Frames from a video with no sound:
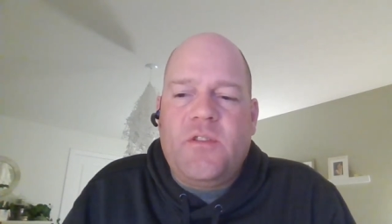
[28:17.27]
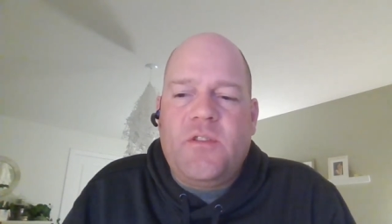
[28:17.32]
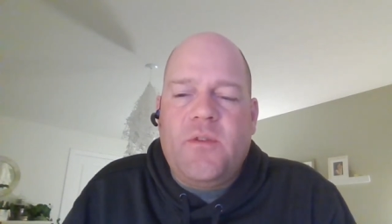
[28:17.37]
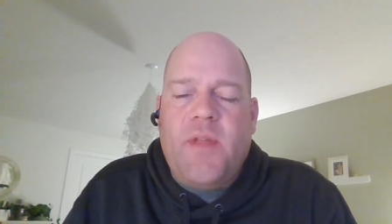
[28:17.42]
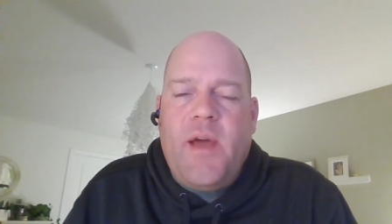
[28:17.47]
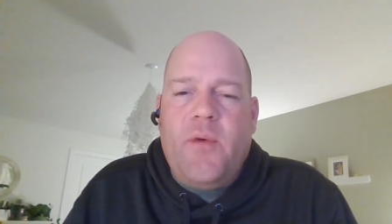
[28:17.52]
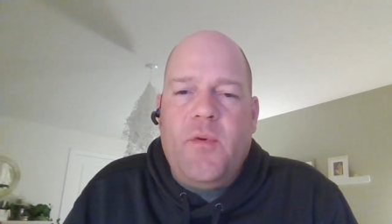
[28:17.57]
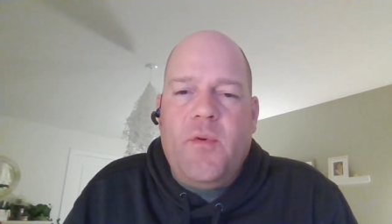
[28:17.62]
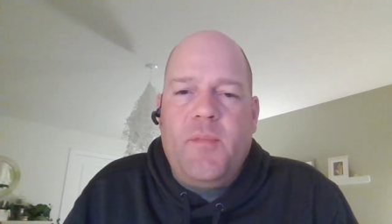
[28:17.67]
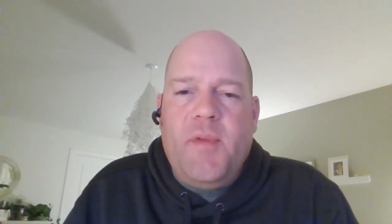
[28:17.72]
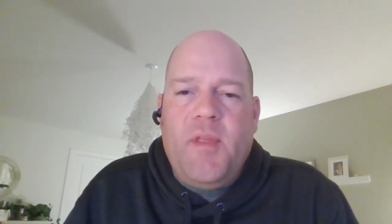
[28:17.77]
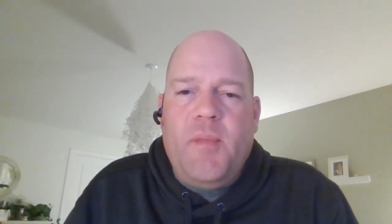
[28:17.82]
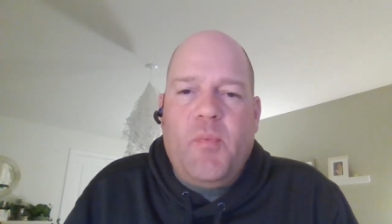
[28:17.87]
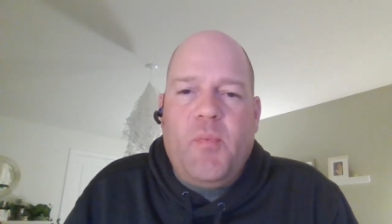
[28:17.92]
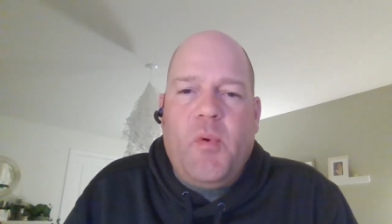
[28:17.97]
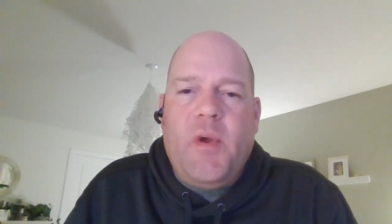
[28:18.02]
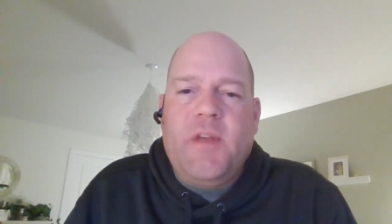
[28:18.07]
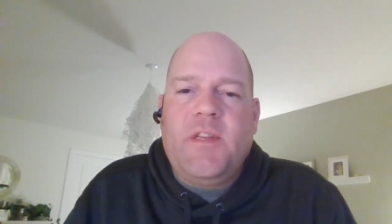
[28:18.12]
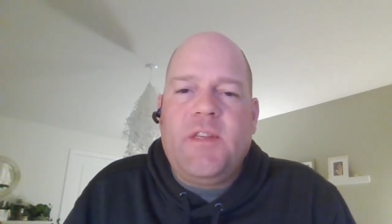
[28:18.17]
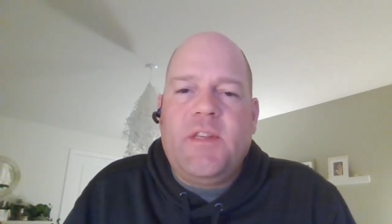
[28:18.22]
So that would be the
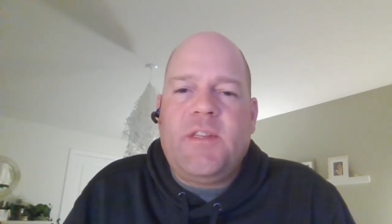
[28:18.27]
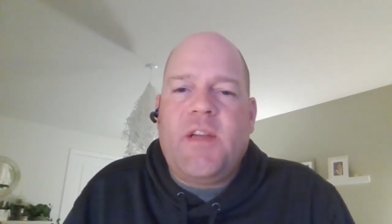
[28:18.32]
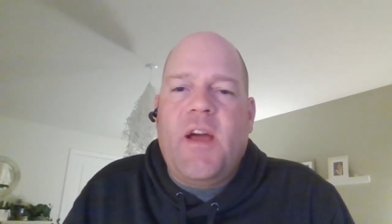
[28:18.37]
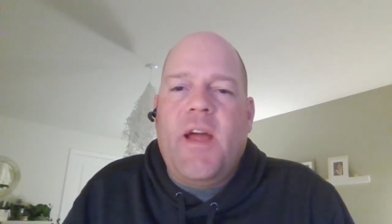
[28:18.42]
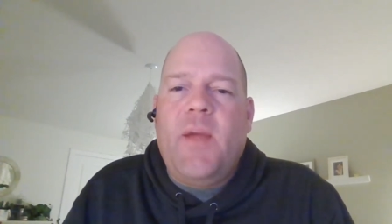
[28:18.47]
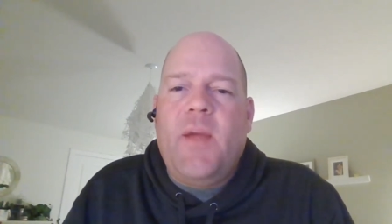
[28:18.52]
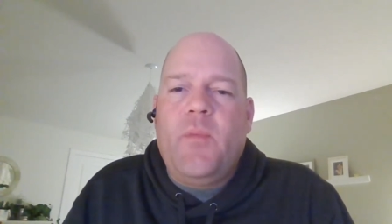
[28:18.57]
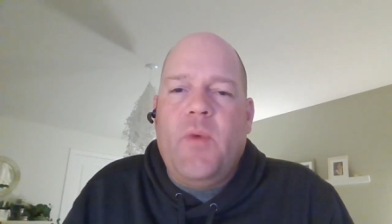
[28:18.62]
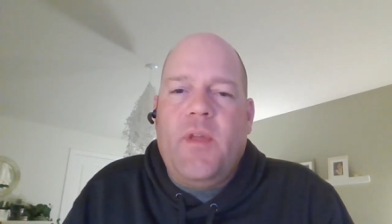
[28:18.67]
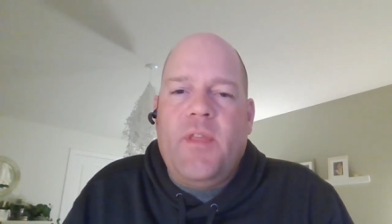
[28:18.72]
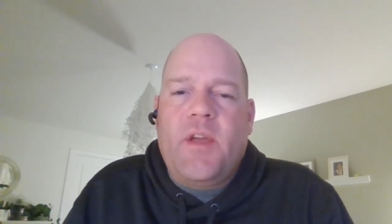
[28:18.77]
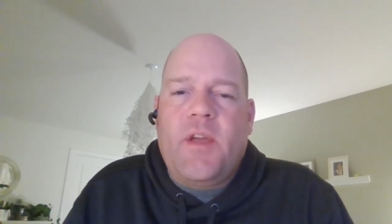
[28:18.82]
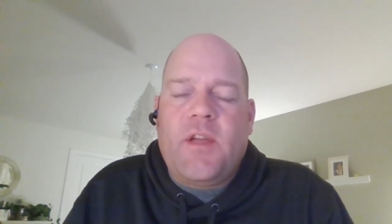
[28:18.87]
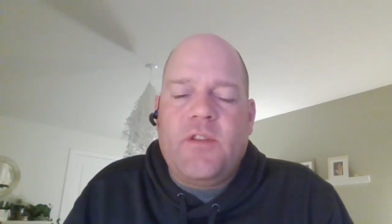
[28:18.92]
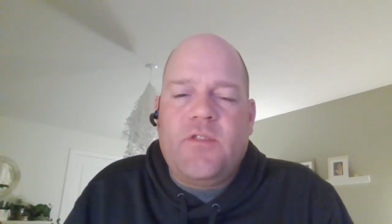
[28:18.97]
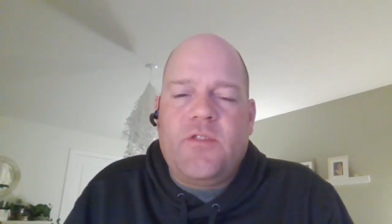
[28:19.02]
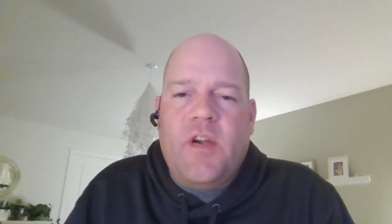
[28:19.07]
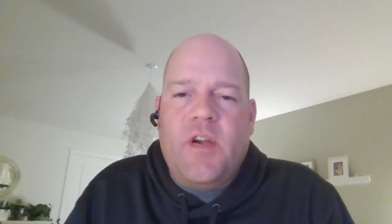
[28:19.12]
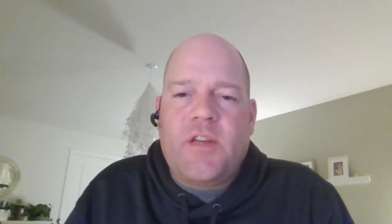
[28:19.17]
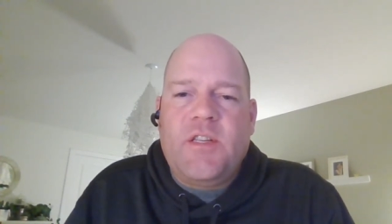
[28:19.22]
point in time when the
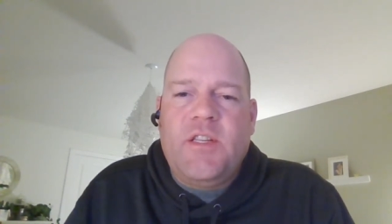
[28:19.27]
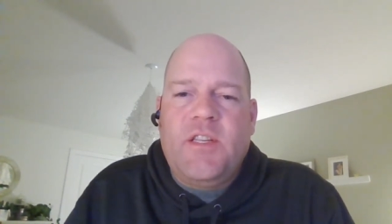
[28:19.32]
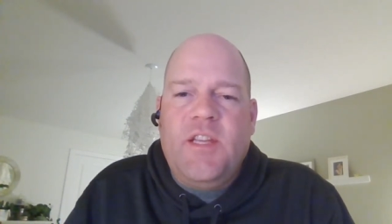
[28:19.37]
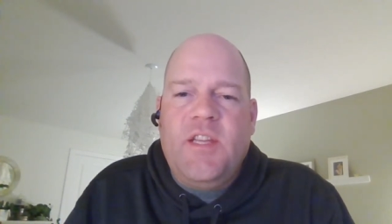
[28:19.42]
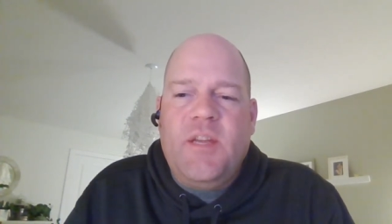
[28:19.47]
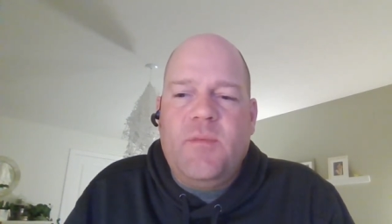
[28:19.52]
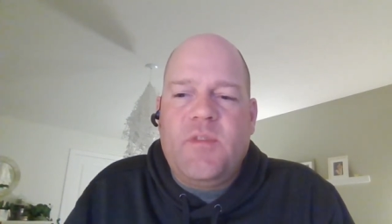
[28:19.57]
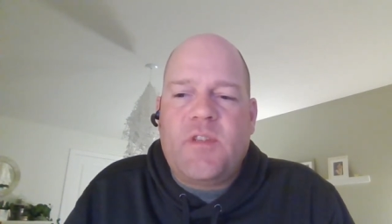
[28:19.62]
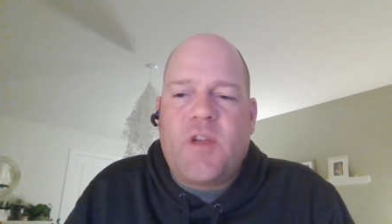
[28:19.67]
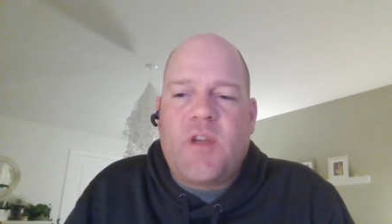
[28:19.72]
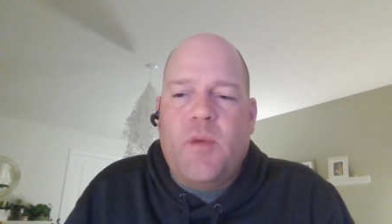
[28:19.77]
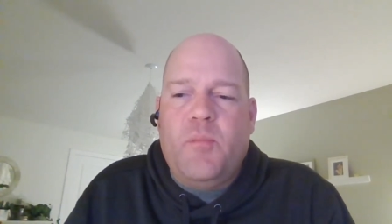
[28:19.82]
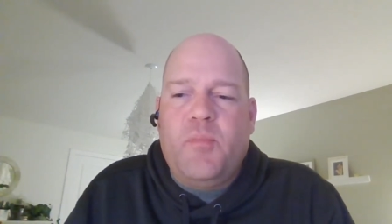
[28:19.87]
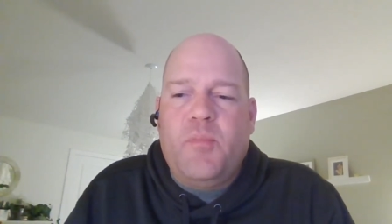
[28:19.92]
construction team is